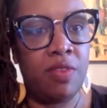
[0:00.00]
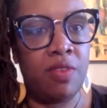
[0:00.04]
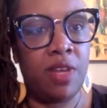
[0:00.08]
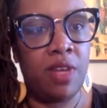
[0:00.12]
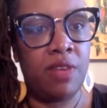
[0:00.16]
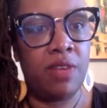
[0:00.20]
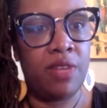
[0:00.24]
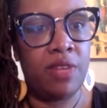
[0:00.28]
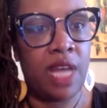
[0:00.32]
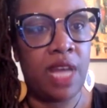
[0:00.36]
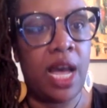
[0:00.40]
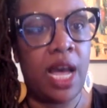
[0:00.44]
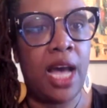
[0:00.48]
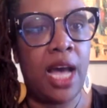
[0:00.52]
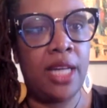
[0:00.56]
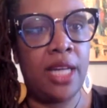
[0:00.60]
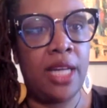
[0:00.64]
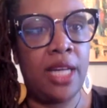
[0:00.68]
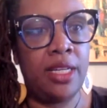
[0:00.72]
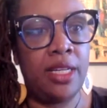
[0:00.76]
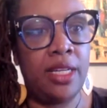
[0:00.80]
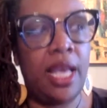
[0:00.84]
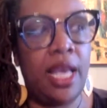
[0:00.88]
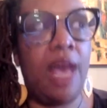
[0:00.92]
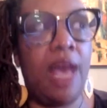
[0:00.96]
of God
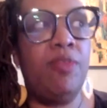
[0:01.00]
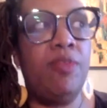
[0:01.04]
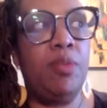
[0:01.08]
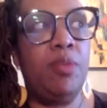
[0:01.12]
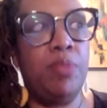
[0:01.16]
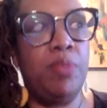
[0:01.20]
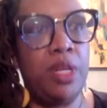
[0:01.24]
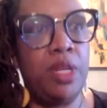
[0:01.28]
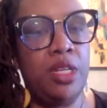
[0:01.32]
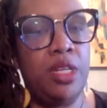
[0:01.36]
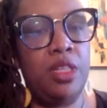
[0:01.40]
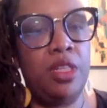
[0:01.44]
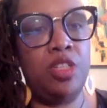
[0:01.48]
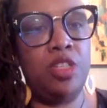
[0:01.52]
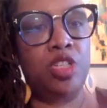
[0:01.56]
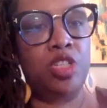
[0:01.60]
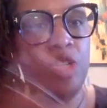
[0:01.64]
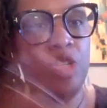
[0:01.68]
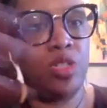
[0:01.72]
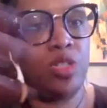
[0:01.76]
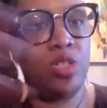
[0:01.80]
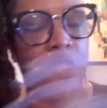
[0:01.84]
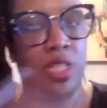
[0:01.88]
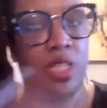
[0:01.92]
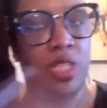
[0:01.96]
and having been in the
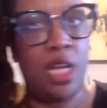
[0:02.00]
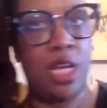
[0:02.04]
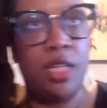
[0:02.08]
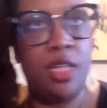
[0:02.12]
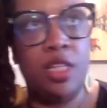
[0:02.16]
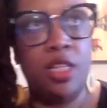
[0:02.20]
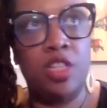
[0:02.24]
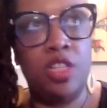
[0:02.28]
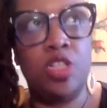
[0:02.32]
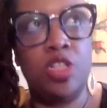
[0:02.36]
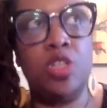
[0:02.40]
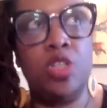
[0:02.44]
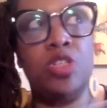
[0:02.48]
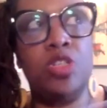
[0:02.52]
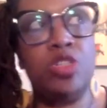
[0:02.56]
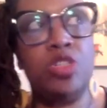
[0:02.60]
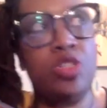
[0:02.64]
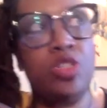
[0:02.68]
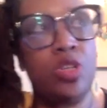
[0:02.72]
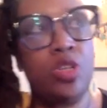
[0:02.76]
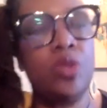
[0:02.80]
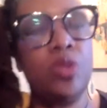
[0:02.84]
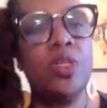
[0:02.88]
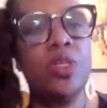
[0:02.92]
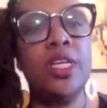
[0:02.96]
church and not in the church
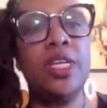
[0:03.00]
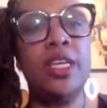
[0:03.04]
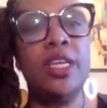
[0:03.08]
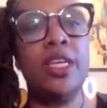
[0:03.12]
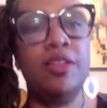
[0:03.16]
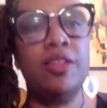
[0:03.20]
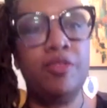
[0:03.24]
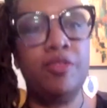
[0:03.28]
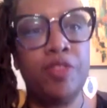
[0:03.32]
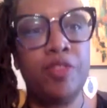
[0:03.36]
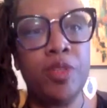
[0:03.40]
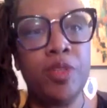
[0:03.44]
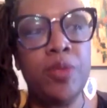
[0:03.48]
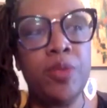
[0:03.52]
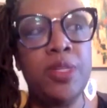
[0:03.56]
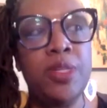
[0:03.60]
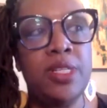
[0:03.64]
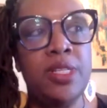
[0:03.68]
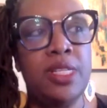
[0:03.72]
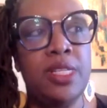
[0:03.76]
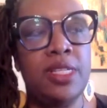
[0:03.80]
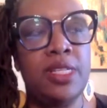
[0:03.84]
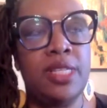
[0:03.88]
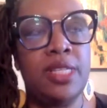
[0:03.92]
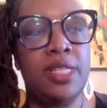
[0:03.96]
certainly
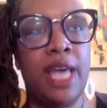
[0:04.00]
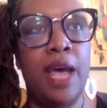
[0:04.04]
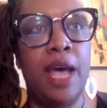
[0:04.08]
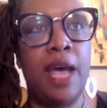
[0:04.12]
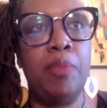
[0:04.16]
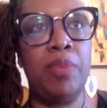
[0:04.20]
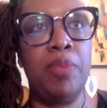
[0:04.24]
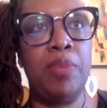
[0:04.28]
influences that